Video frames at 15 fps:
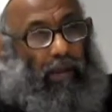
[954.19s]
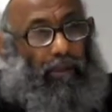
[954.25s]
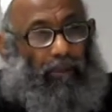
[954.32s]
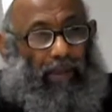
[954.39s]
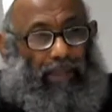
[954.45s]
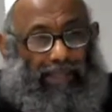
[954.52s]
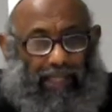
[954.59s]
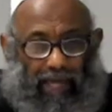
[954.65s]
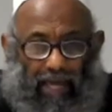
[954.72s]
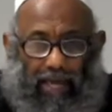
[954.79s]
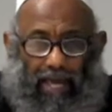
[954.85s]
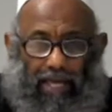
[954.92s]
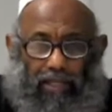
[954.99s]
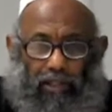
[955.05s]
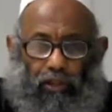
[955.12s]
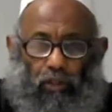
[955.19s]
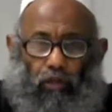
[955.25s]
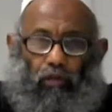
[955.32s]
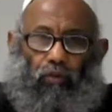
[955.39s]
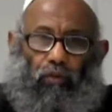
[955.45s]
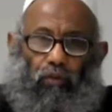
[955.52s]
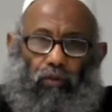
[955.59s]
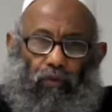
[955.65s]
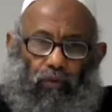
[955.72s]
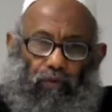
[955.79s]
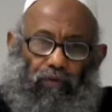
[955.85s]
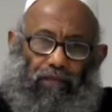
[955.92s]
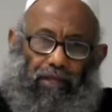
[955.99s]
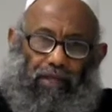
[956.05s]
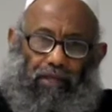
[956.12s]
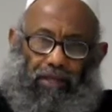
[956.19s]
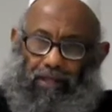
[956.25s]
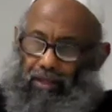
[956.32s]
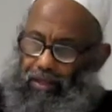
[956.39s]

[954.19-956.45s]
but as to the